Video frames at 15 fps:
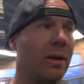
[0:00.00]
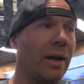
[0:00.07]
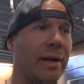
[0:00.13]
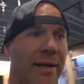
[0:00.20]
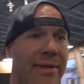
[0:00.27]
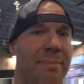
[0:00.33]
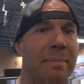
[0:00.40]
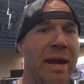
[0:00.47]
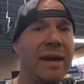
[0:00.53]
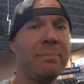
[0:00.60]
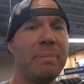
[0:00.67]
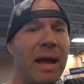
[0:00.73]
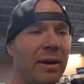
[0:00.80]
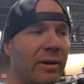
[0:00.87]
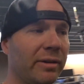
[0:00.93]
I got the main
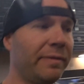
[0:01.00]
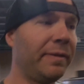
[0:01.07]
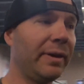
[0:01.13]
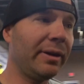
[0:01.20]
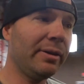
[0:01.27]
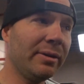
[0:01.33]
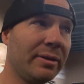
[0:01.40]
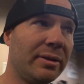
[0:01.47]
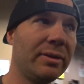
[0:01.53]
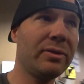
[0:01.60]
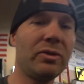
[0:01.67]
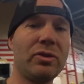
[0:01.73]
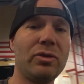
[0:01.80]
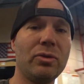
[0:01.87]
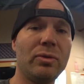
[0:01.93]
battery feed
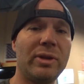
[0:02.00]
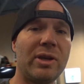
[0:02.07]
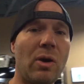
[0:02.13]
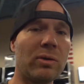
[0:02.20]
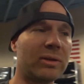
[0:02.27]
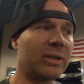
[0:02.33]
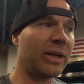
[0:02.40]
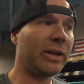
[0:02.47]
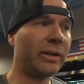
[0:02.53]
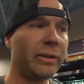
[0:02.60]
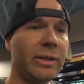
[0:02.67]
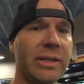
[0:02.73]
to the alternator